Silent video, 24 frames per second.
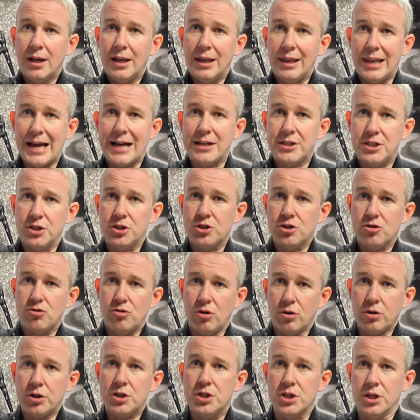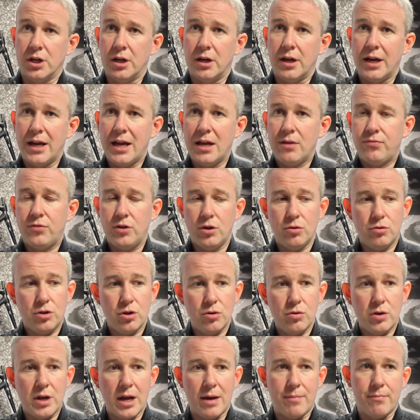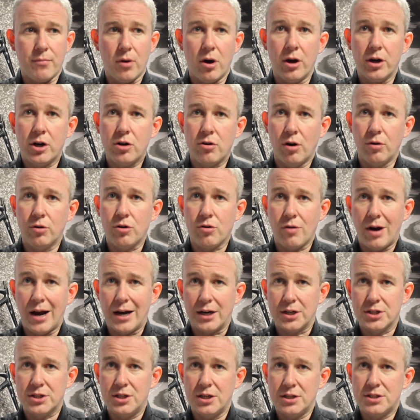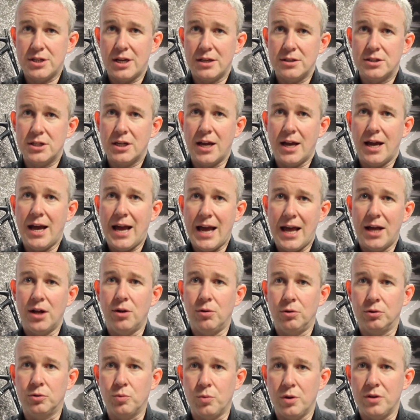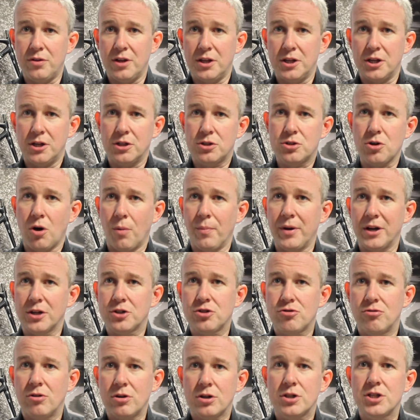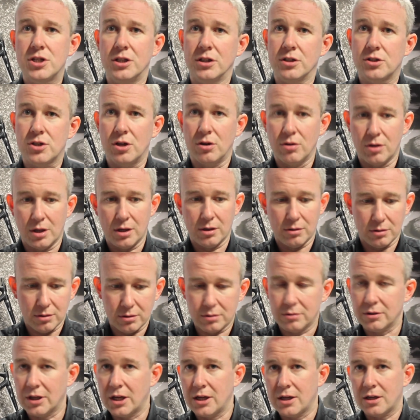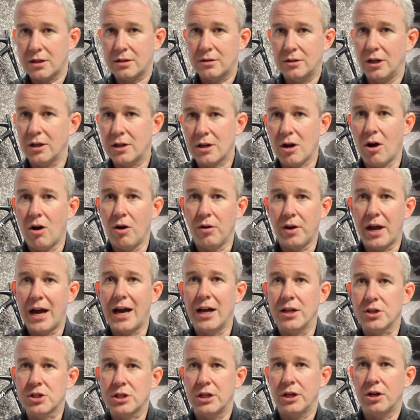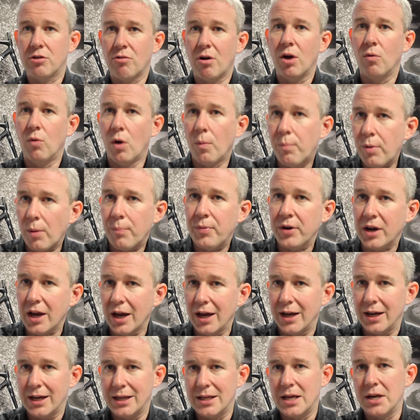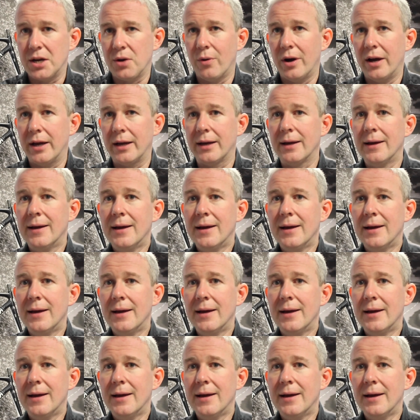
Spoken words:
lattice structure, if you do get micro cracks, they tend to get held within an atomic structure, so that they can't actually grow or propagate in any way.